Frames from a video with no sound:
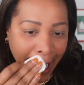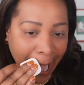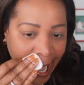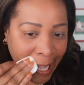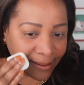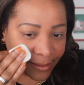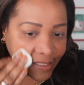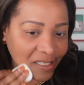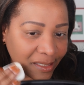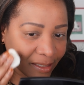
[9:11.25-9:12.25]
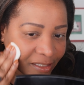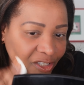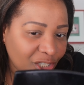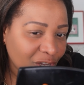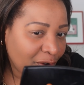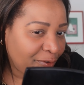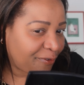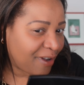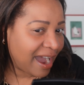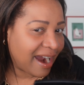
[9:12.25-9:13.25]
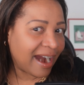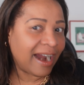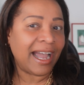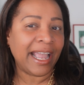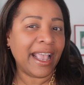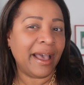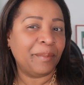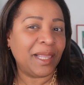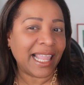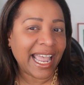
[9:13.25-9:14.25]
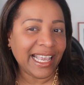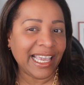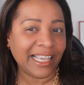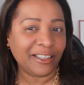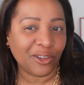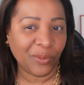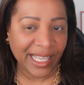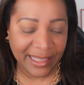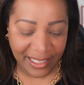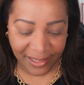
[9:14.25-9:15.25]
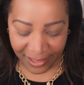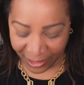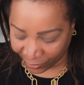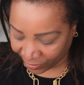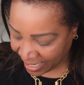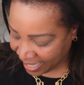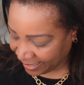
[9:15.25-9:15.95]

and so far I am liking the way this look.